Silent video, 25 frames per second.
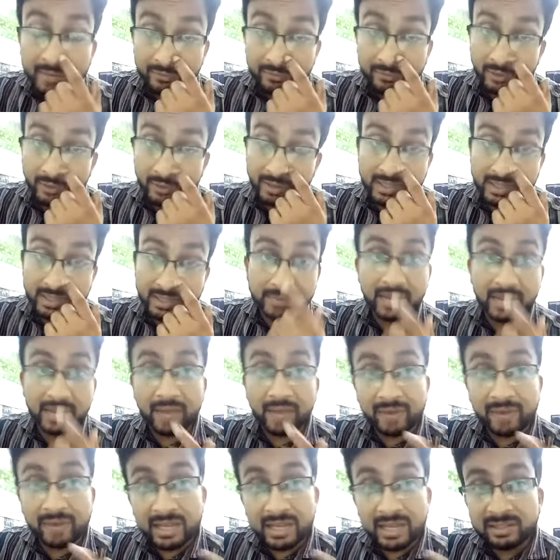for example,
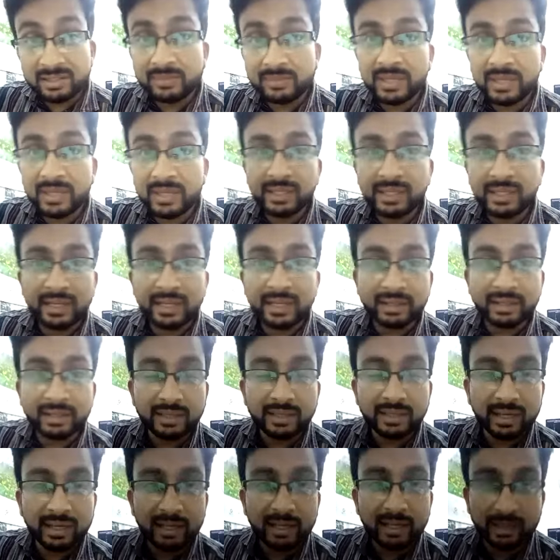average build and the
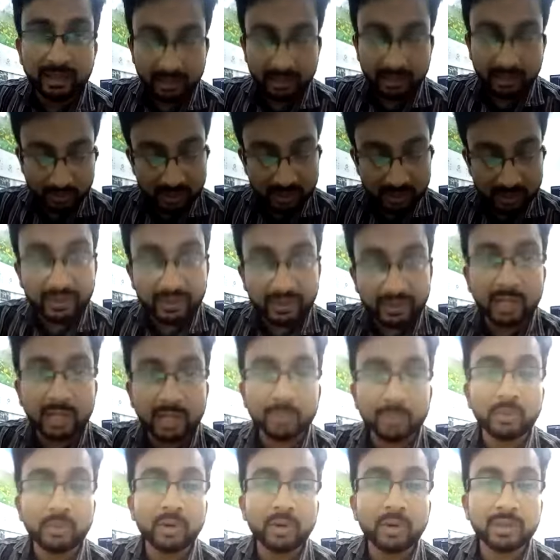gynecology, those are very
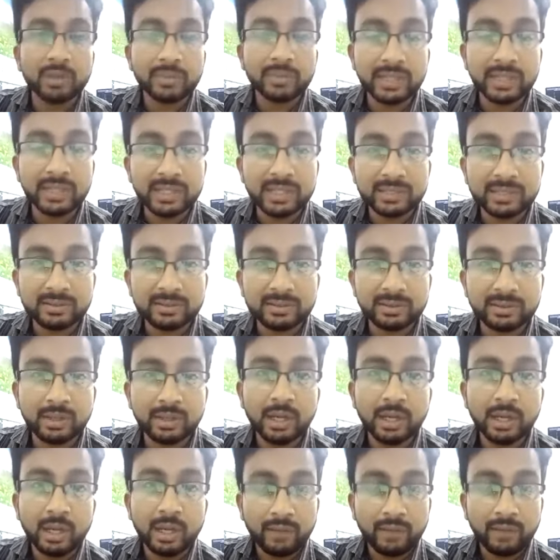important things
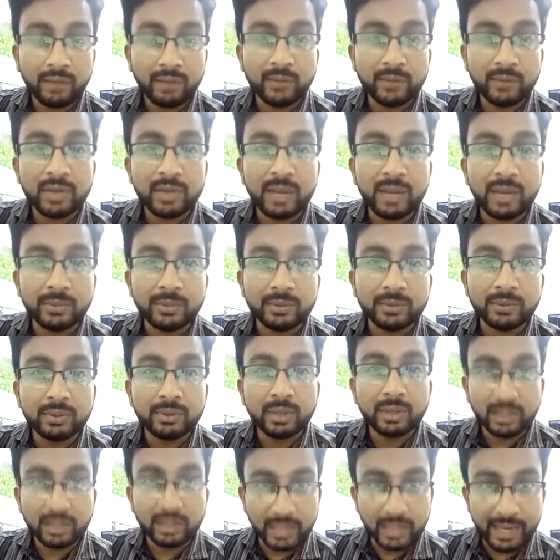when you come to
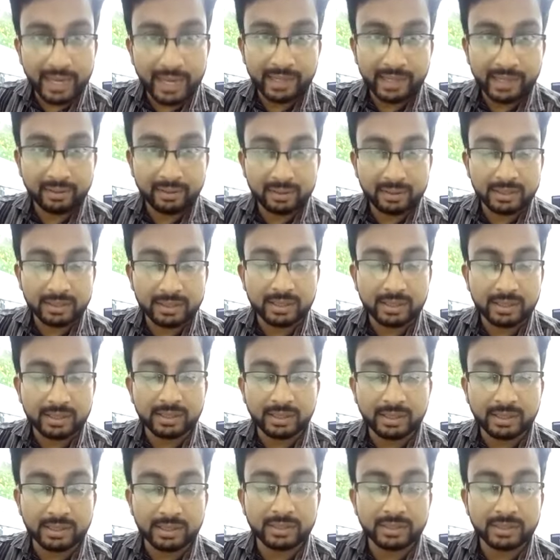gynecological
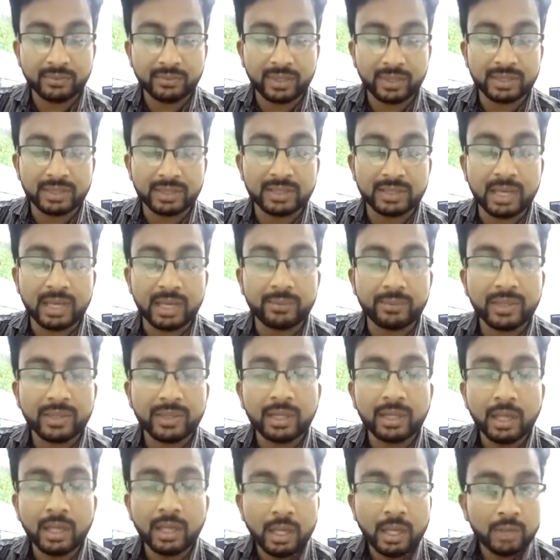things. For
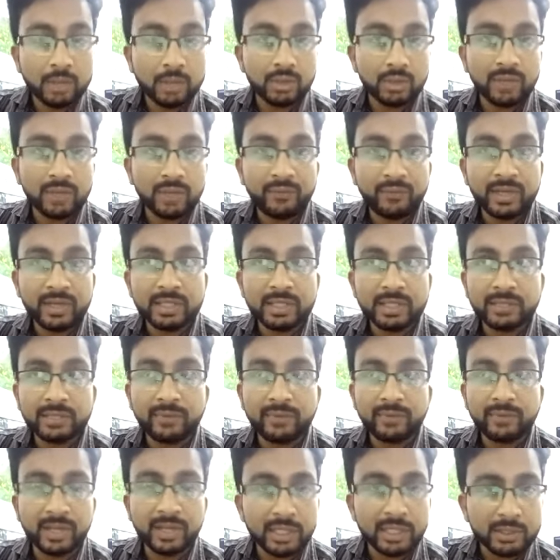example, so if it is
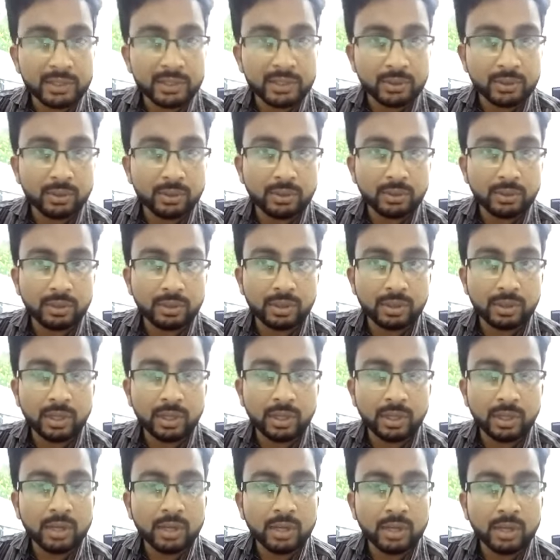a very tall
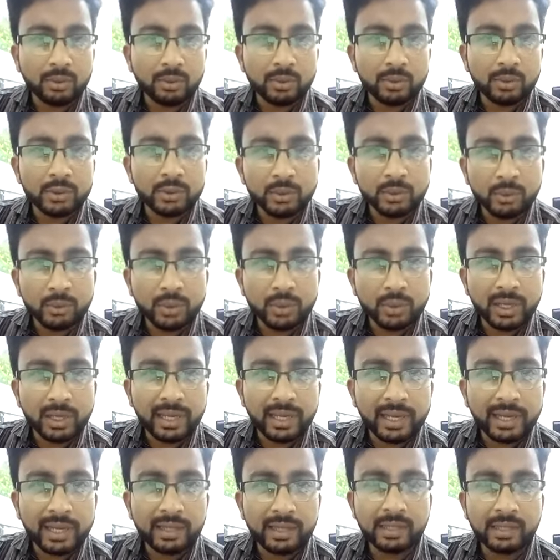or short
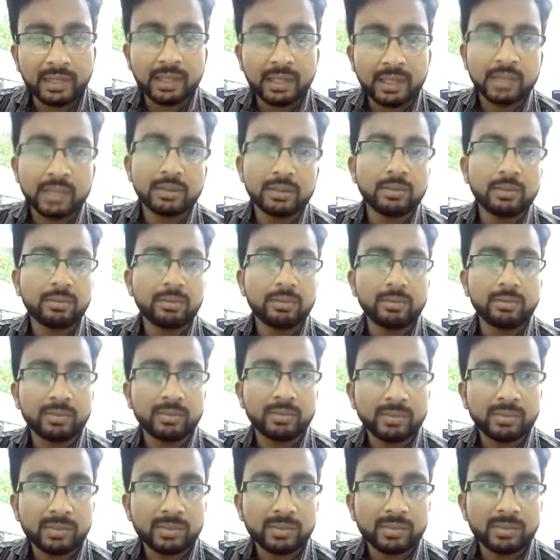lady, so
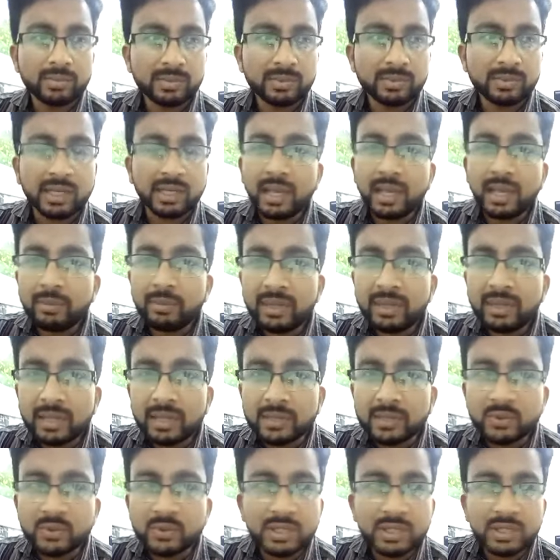that can be
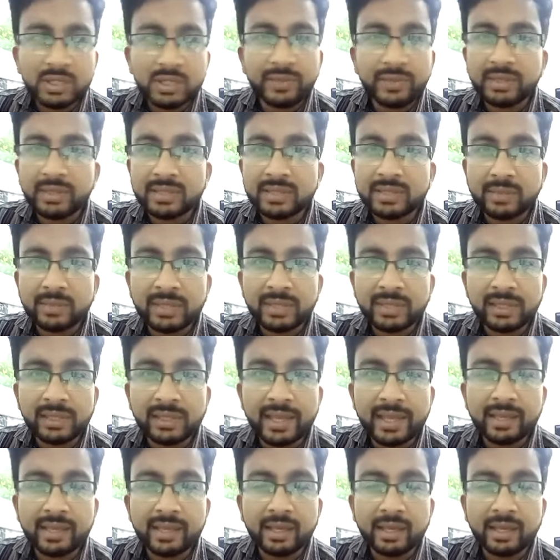associated with something like